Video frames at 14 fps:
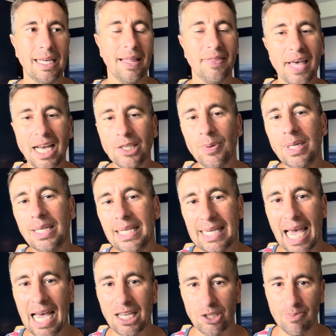That's what
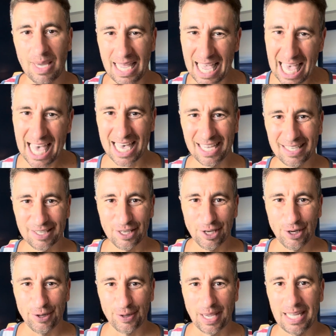detachment is.
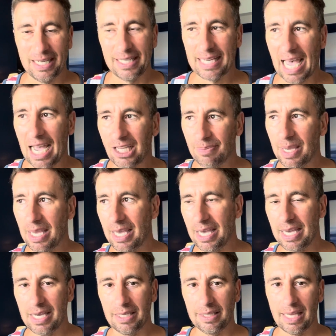Okay, detachment
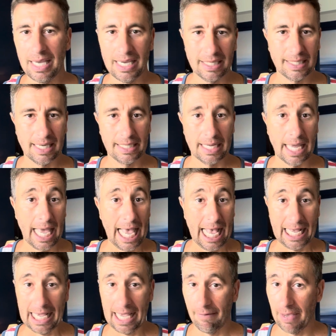isn't
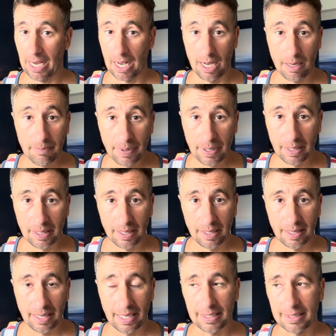giving up.
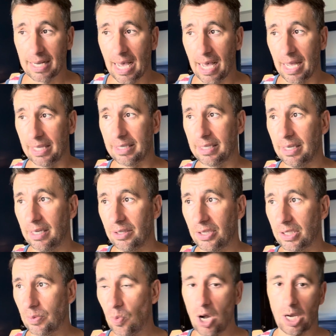It's not
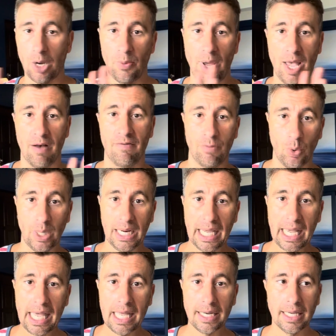just walking away, avoiding
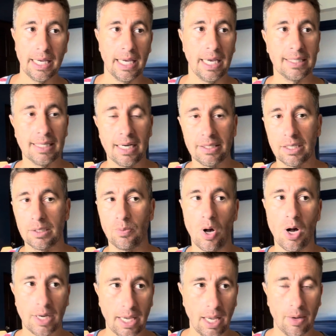it. It's not just
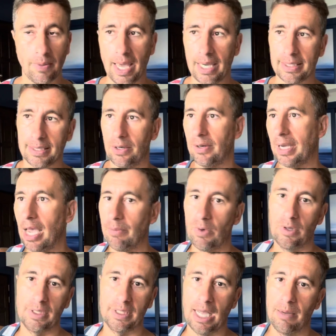walking away and saying, okay, I'm
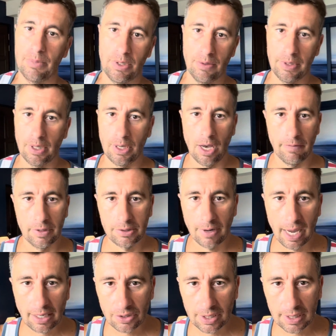gonna stop doing the law of
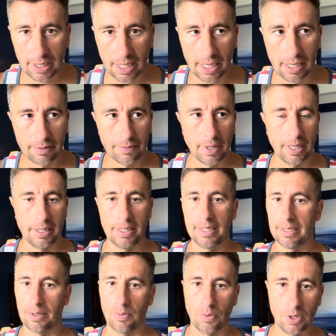attraction stuff. This
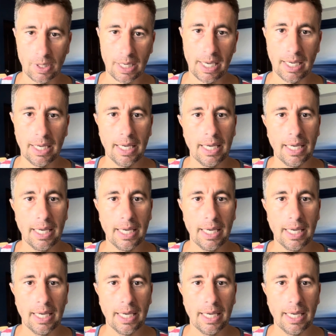isn't working.